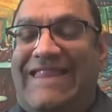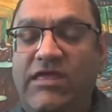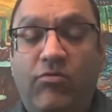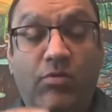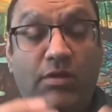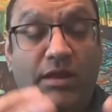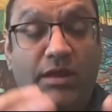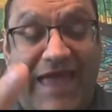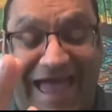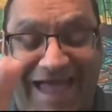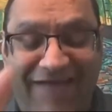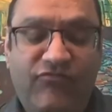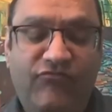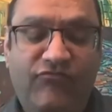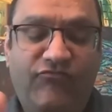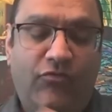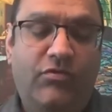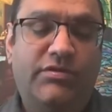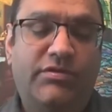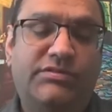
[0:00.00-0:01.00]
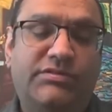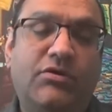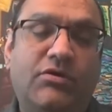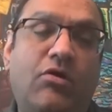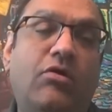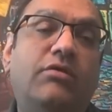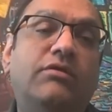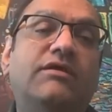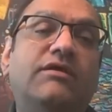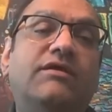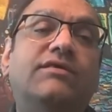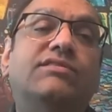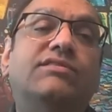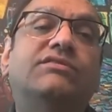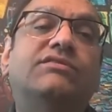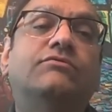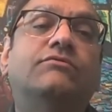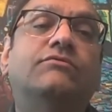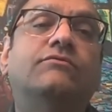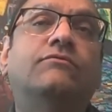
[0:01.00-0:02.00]
have to focus on is
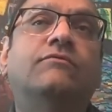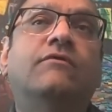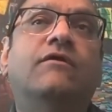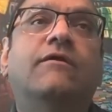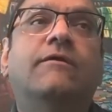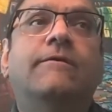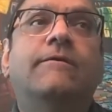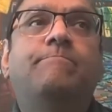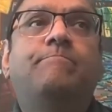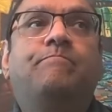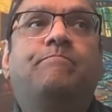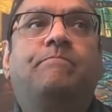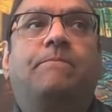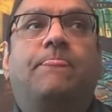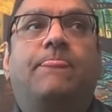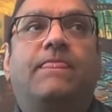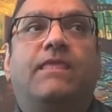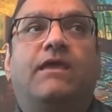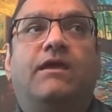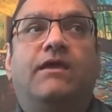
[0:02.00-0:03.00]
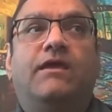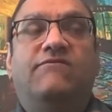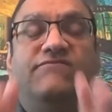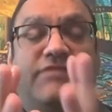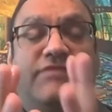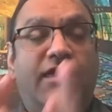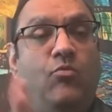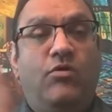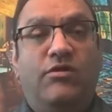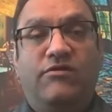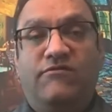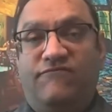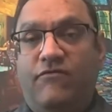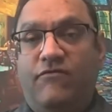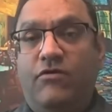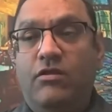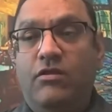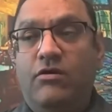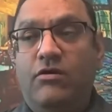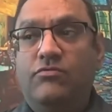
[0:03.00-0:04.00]
to, if they want to
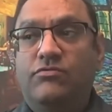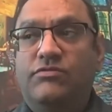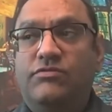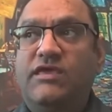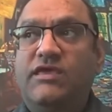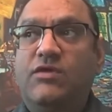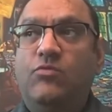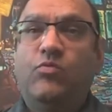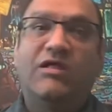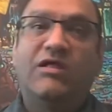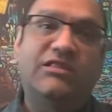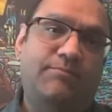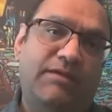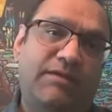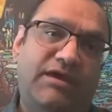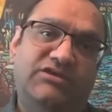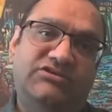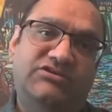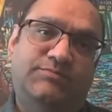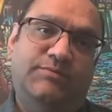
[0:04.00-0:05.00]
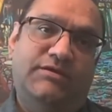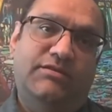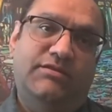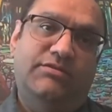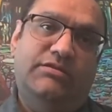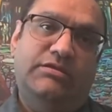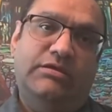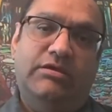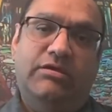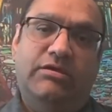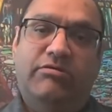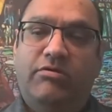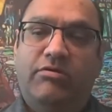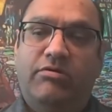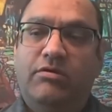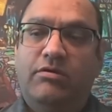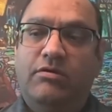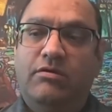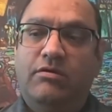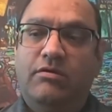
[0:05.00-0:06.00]
follow the wealth management
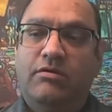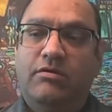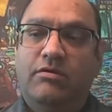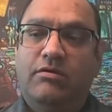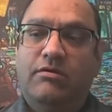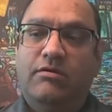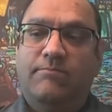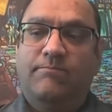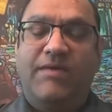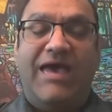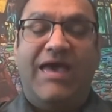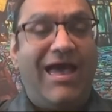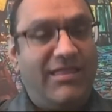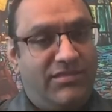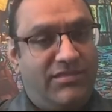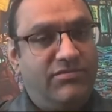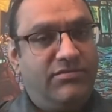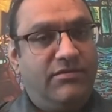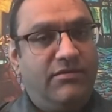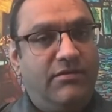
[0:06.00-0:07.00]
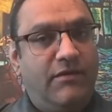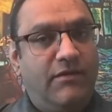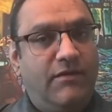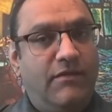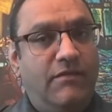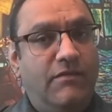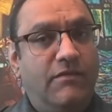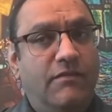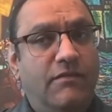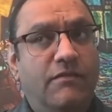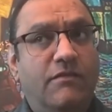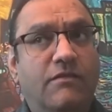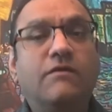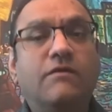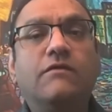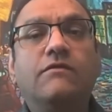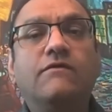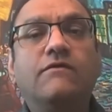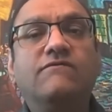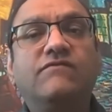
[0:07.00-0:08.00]
path in
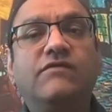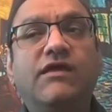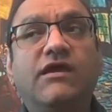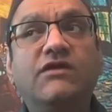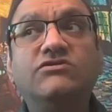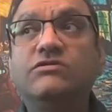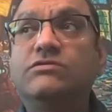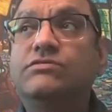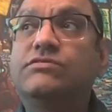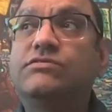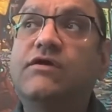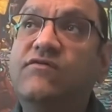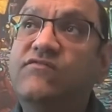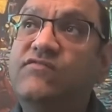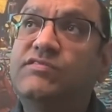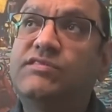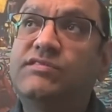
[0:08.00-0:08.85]
the financial services